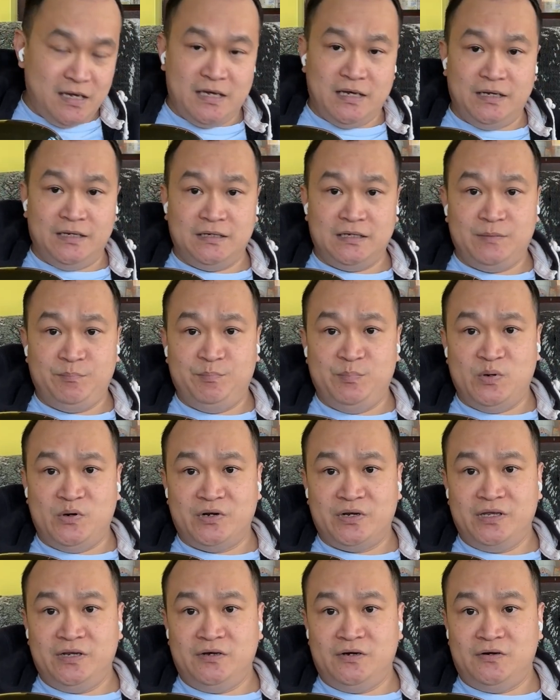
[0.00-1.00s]
And I bought
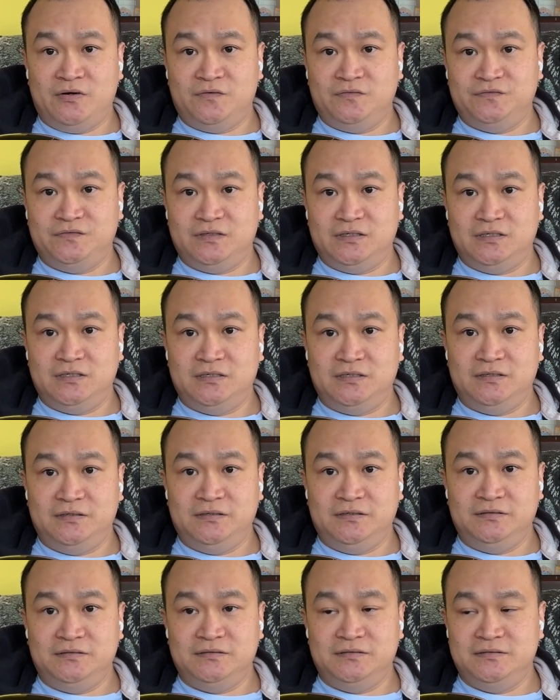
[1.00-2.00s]
it off
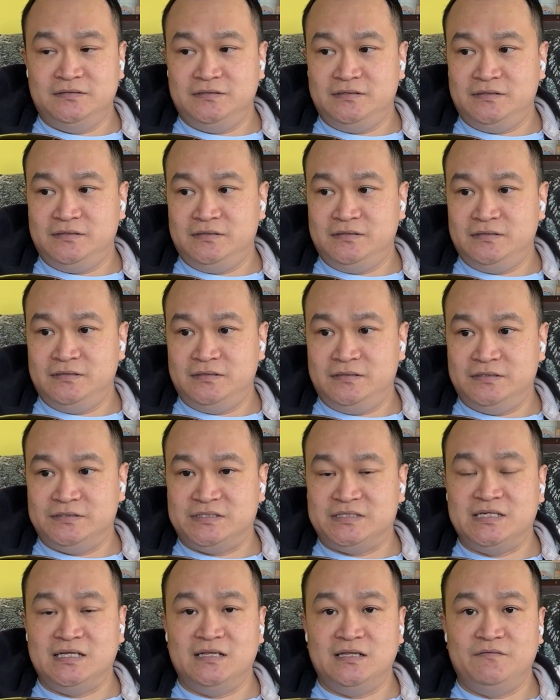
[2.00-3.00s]
a
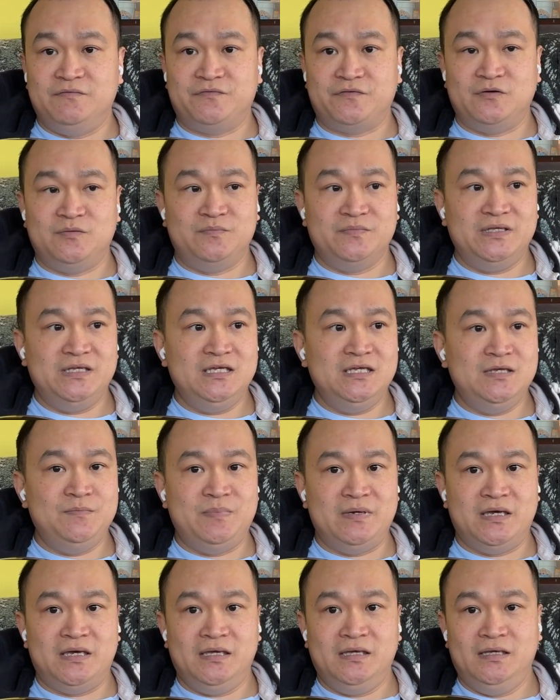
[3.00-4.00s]
seller from
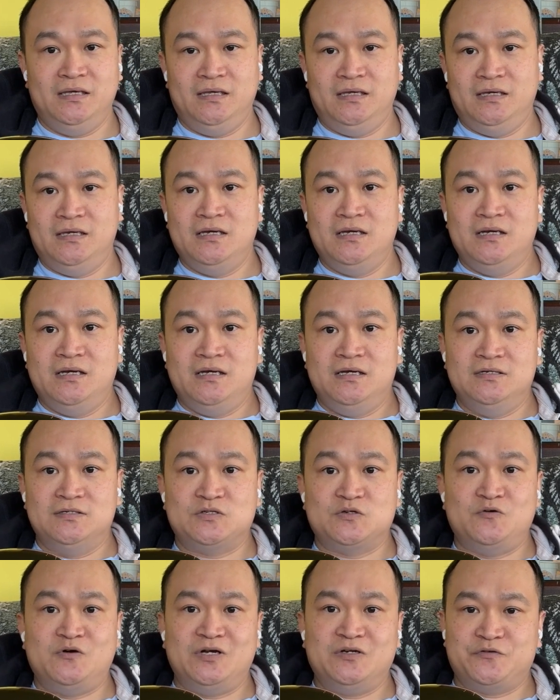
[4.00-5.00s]
eBay. It's
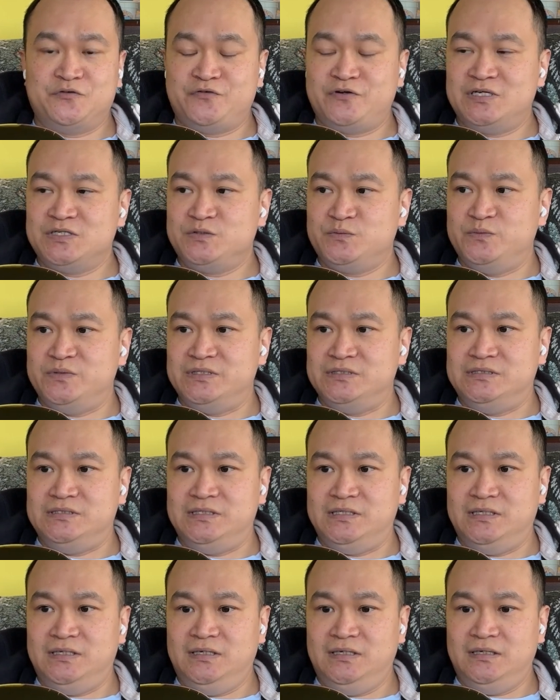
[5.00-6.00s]
quite
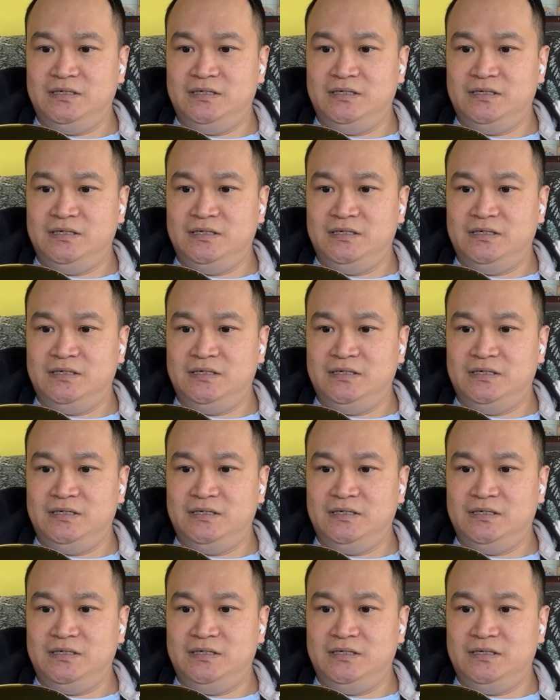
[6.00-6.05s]
trustworthy.